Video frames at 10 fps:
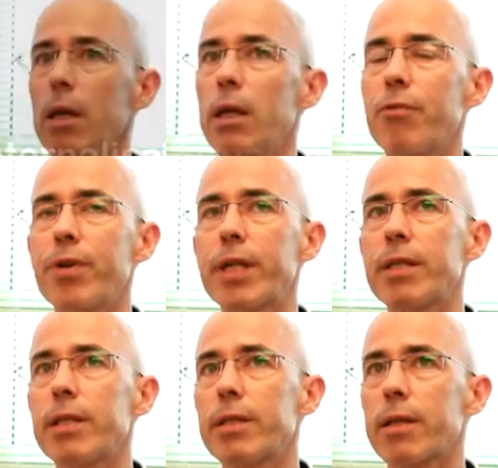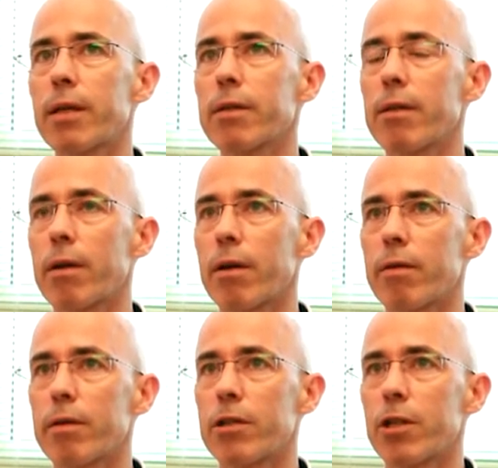If we can discuss the
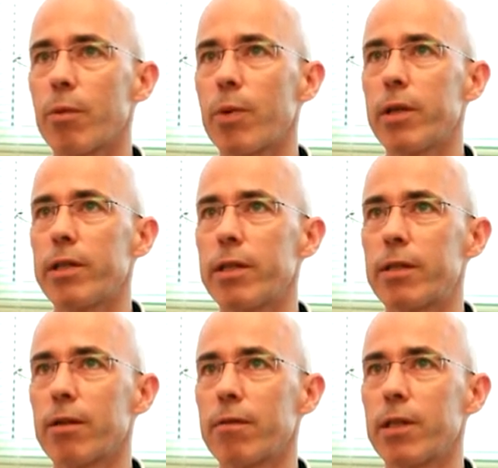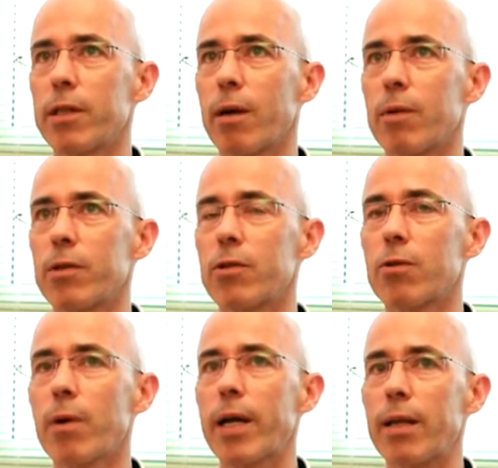current geopolitics of the Taiwan
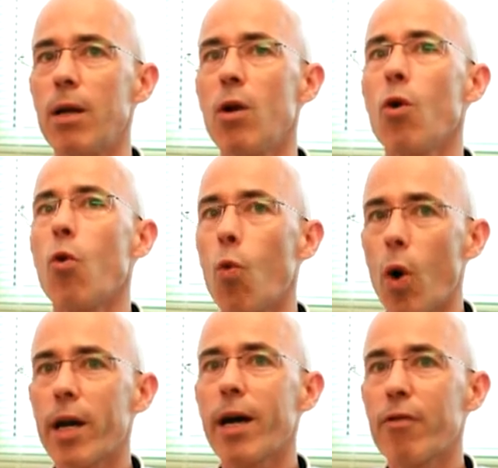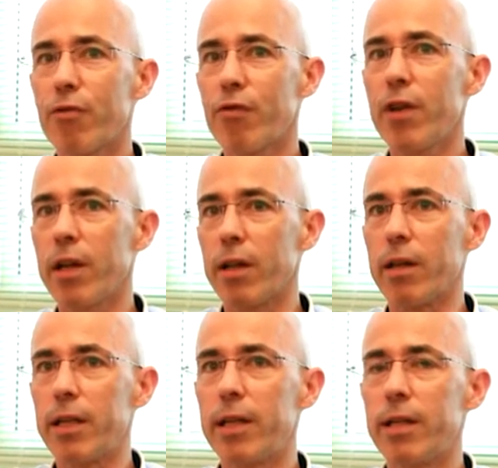Strait, what I feel
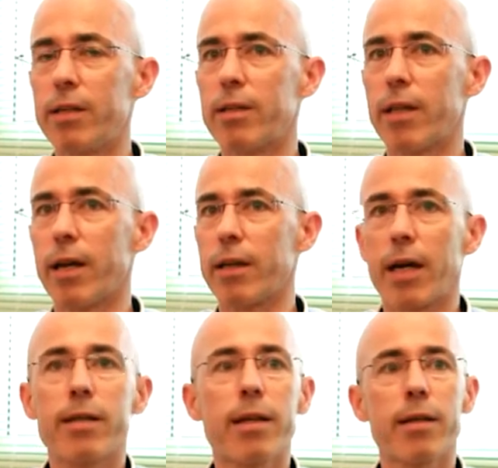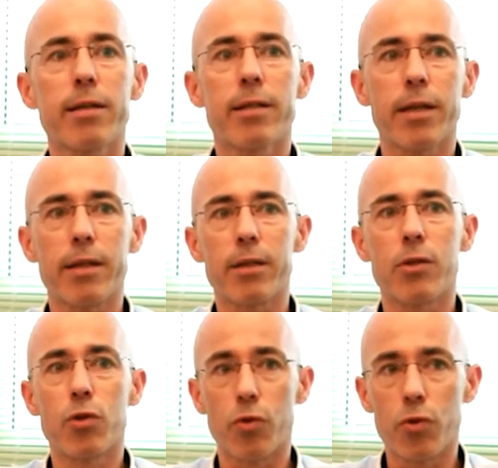is that, as I said
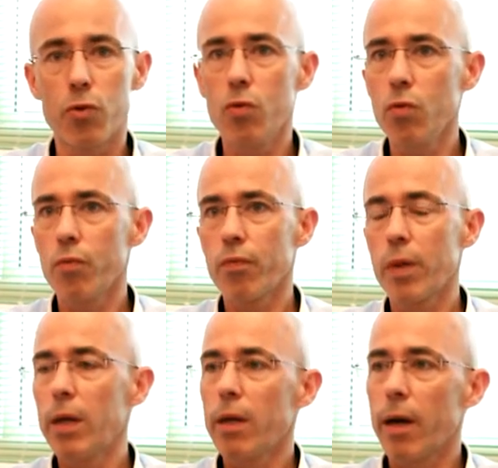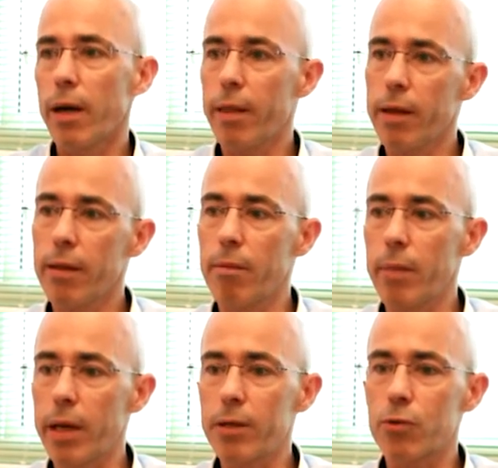to you, I think that
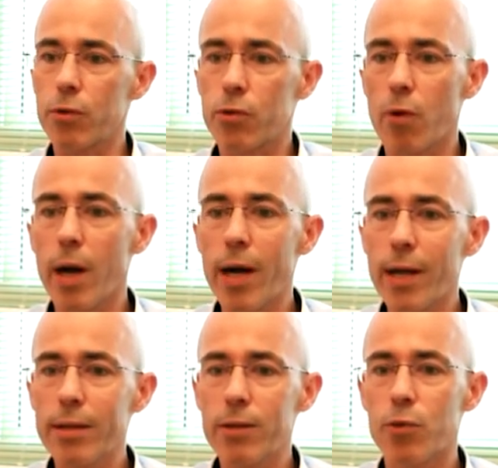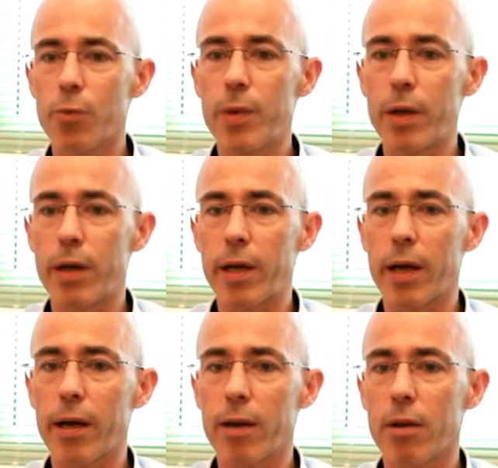my intro tries to be a
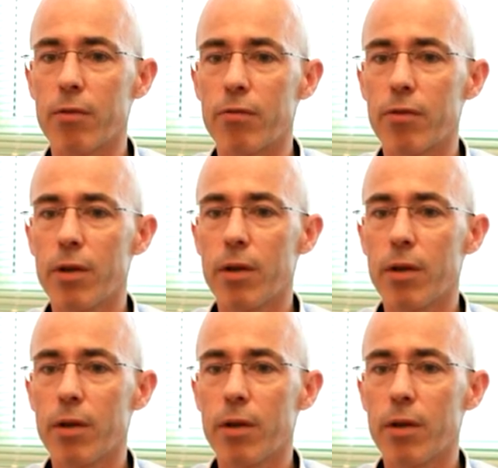kind of